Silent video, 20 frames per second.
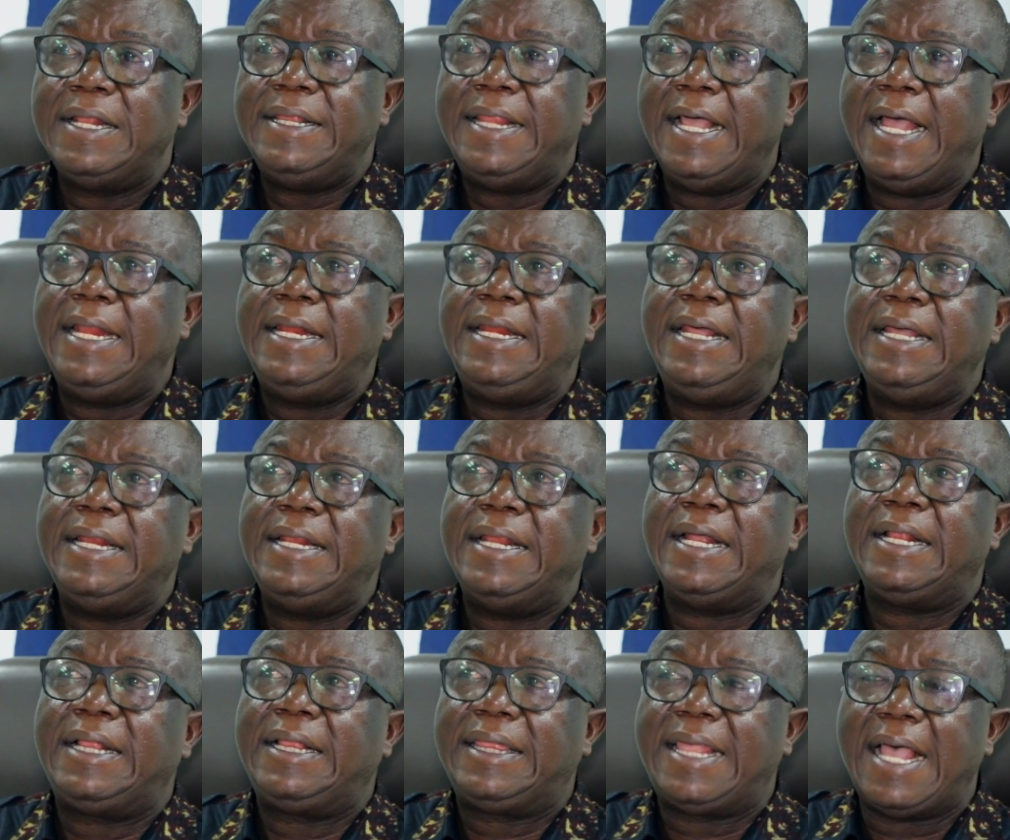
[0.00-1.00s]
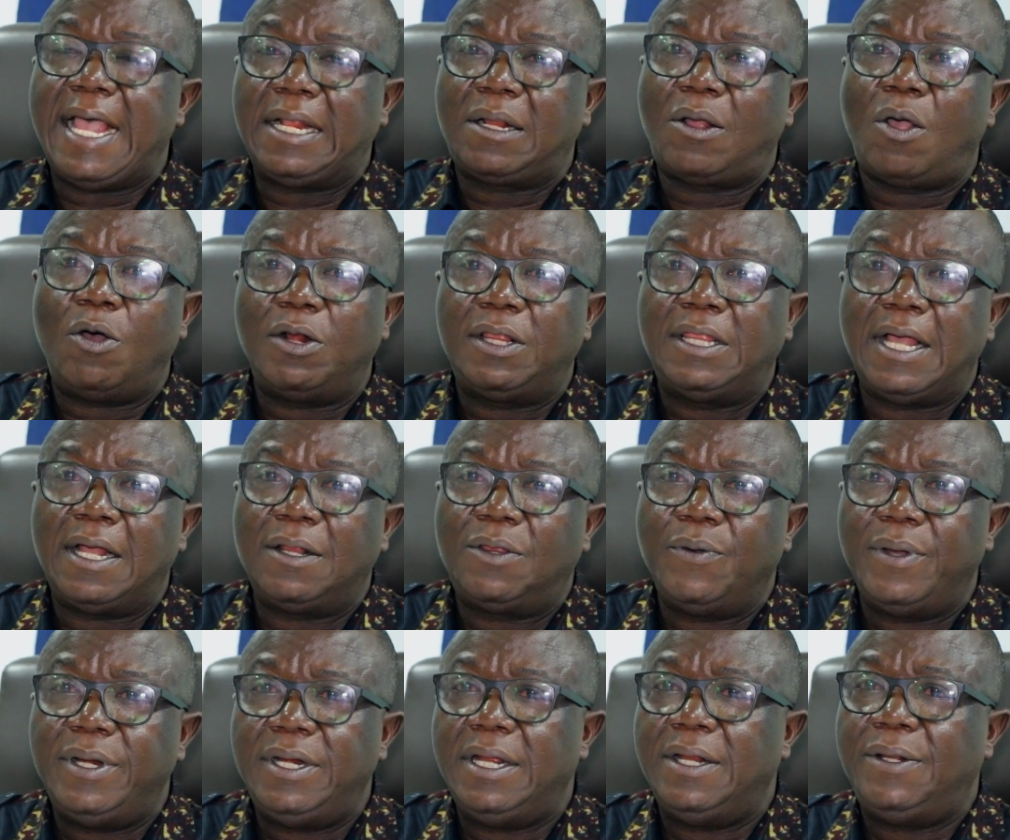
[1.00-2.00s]
Then in the third quarter
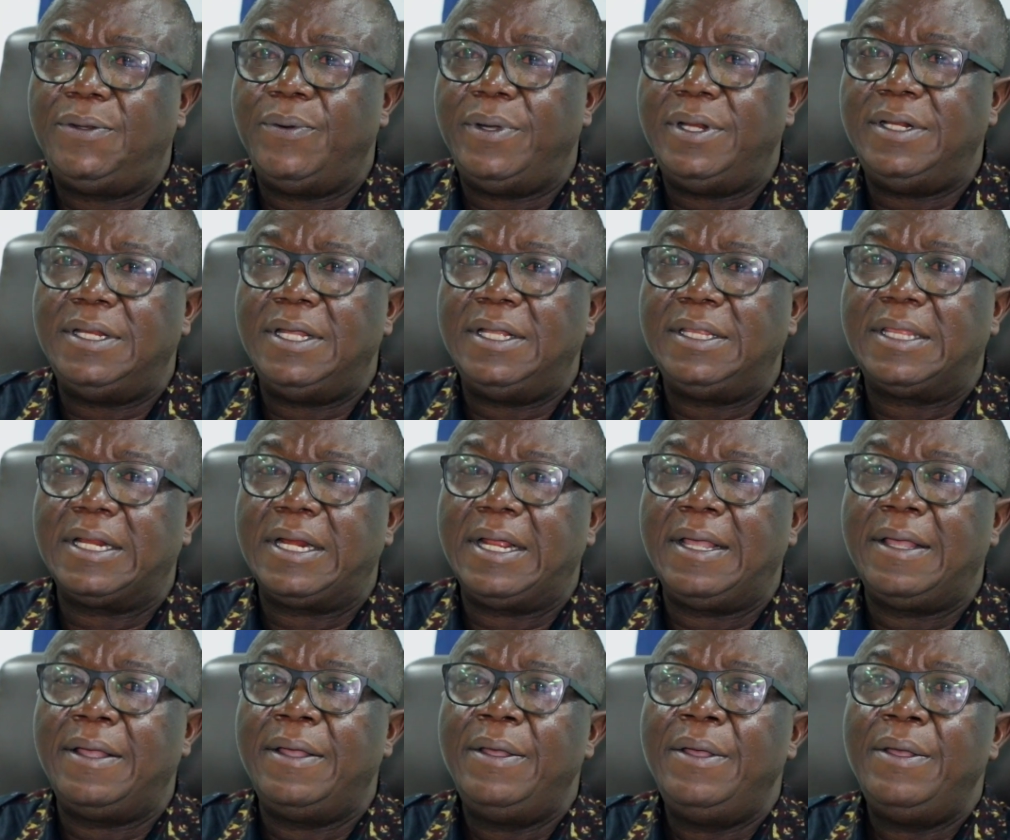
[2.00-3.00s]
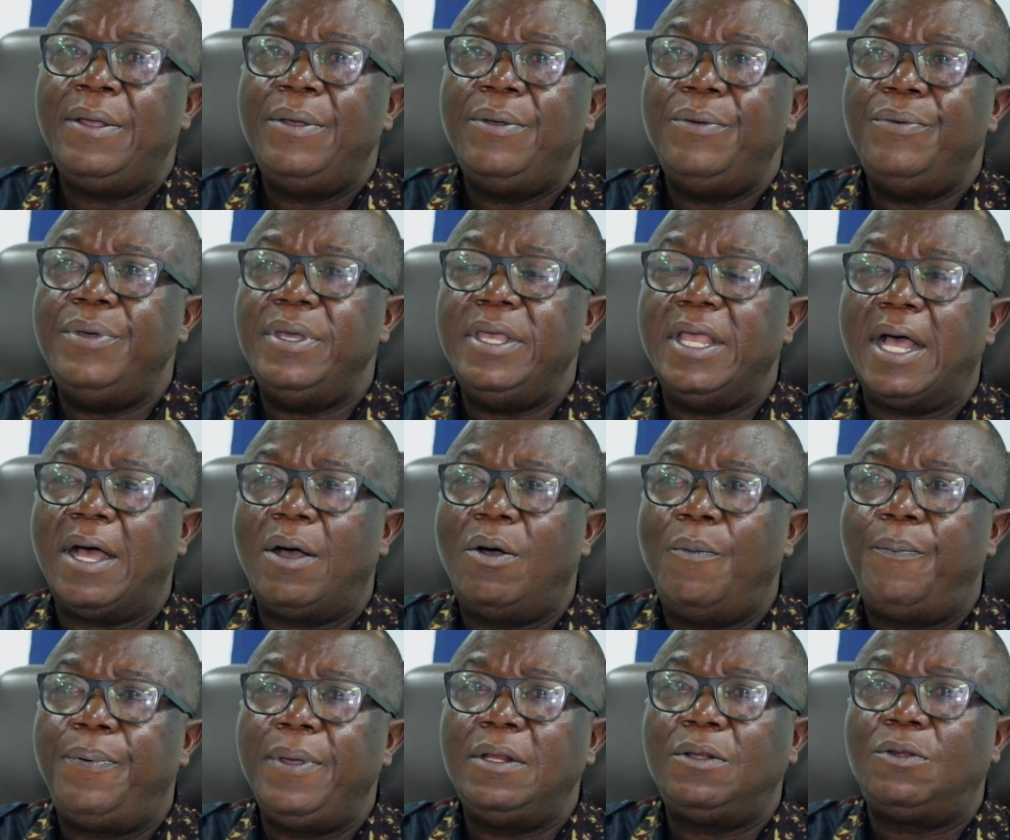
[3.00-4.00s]
2023, we are
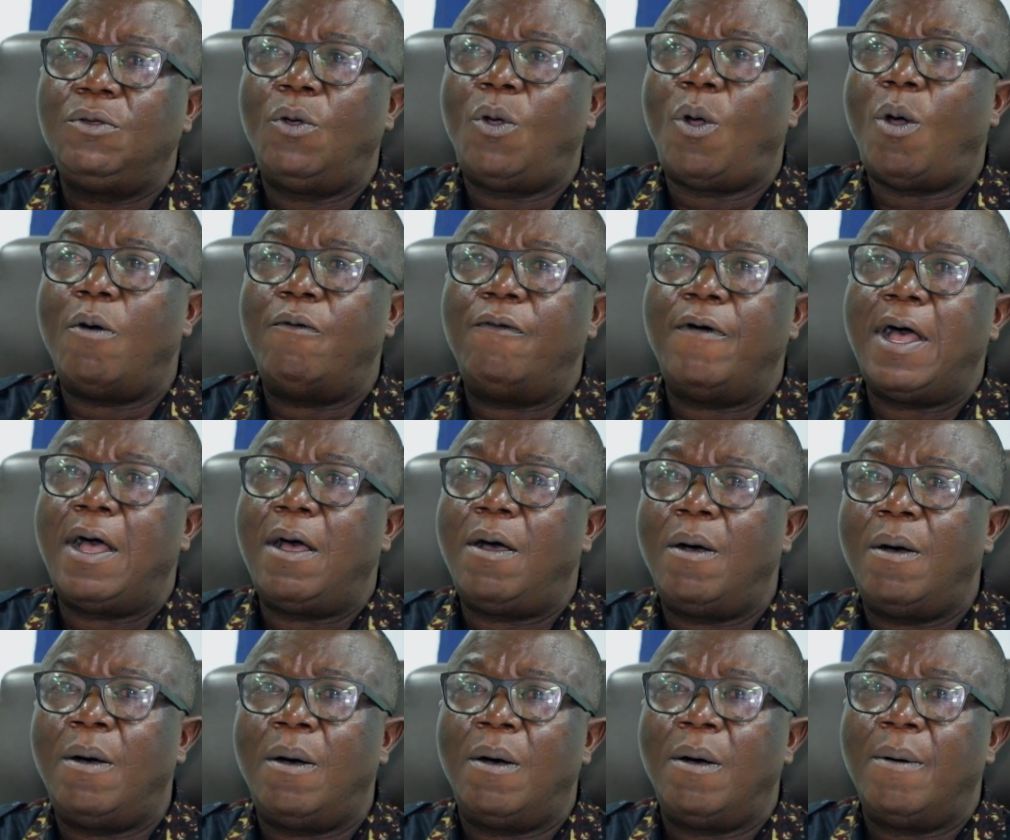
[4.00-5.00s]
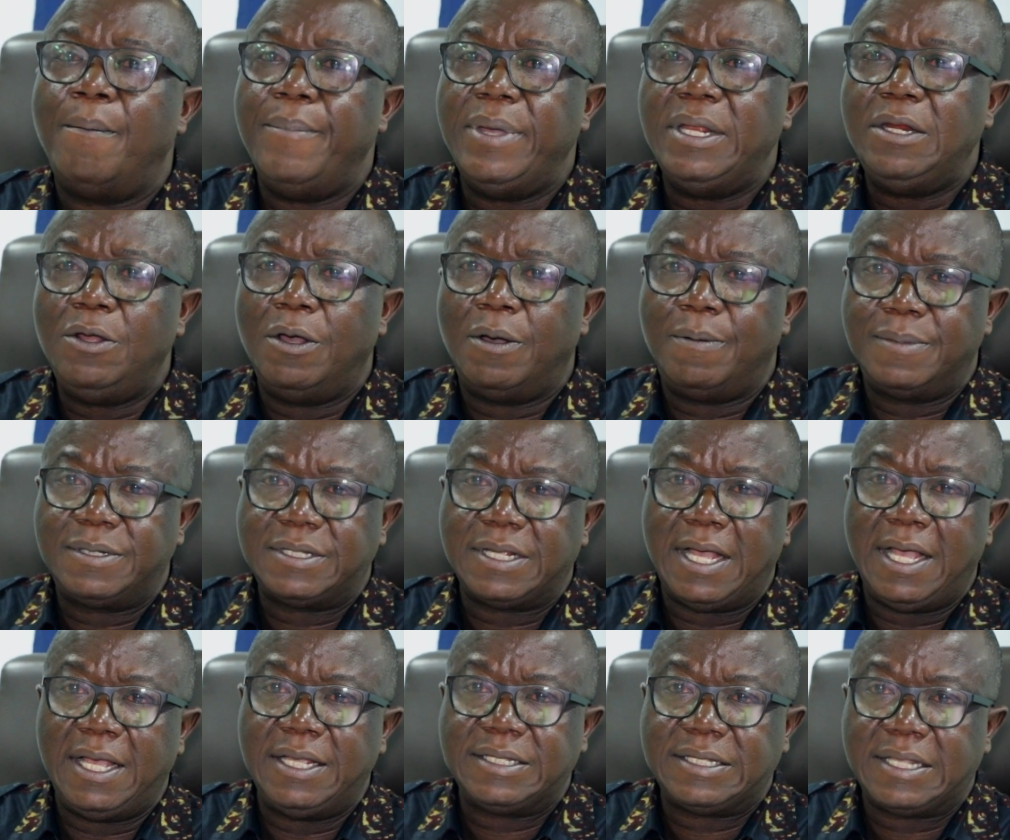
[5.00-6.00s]
hoping to cover all
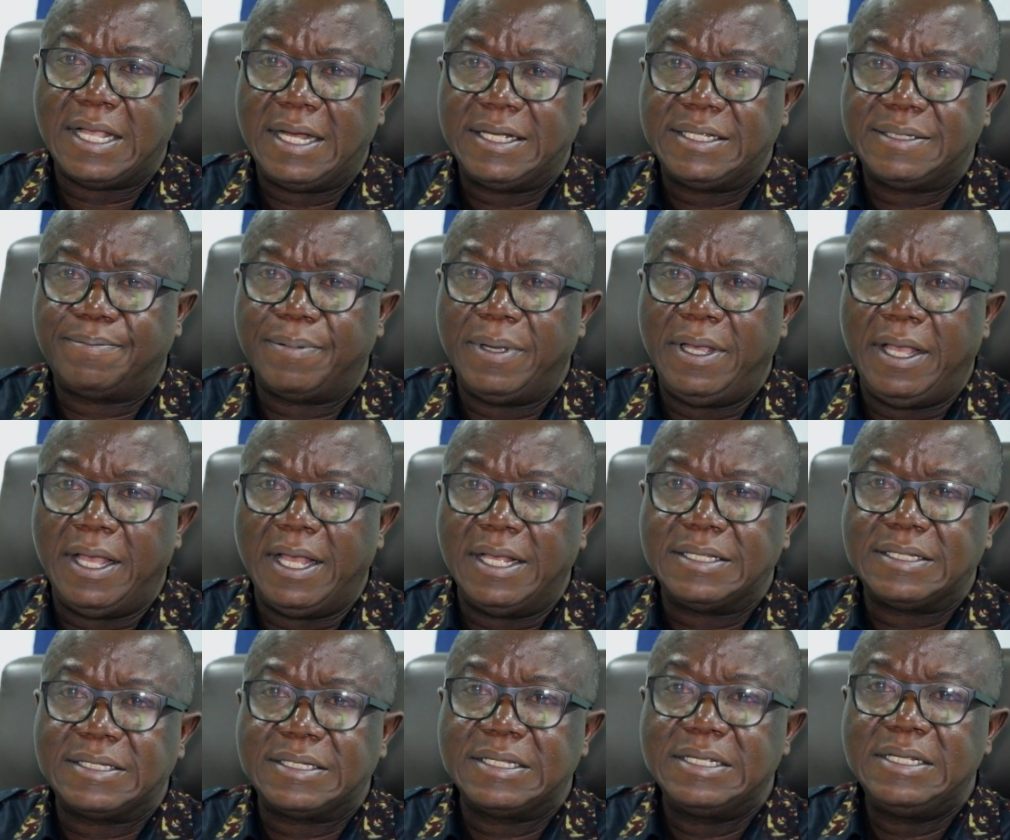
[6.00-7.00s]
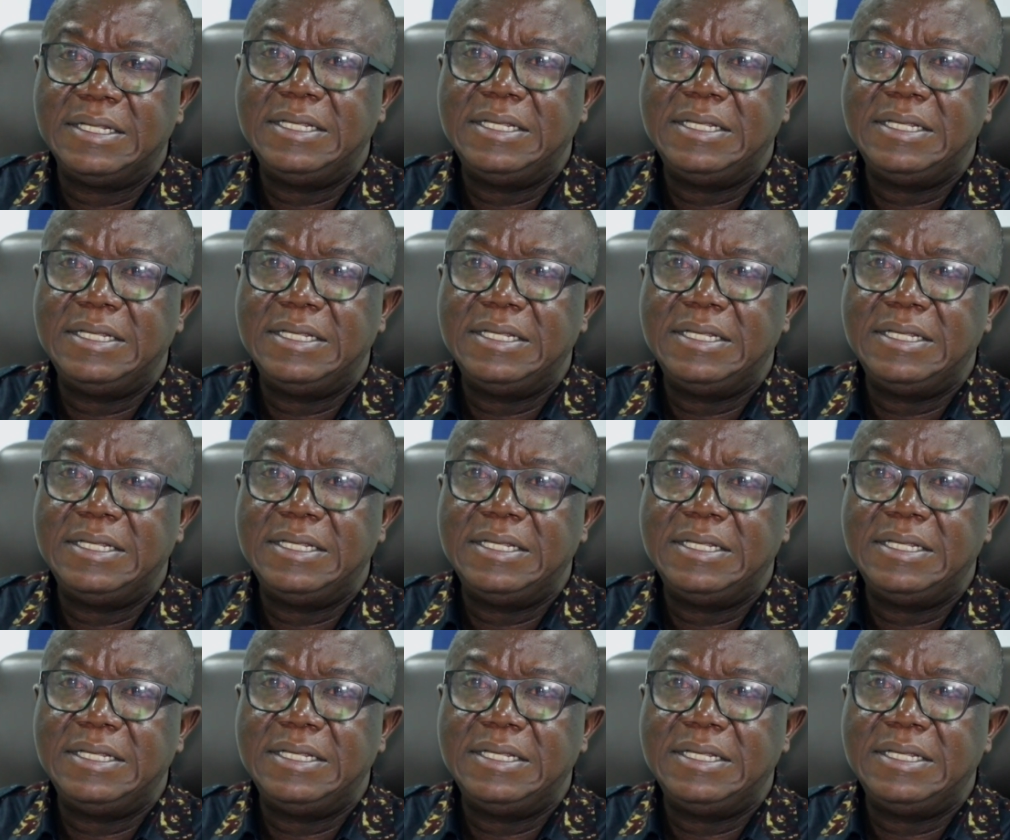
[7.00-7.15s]
medium-sized taxpayers,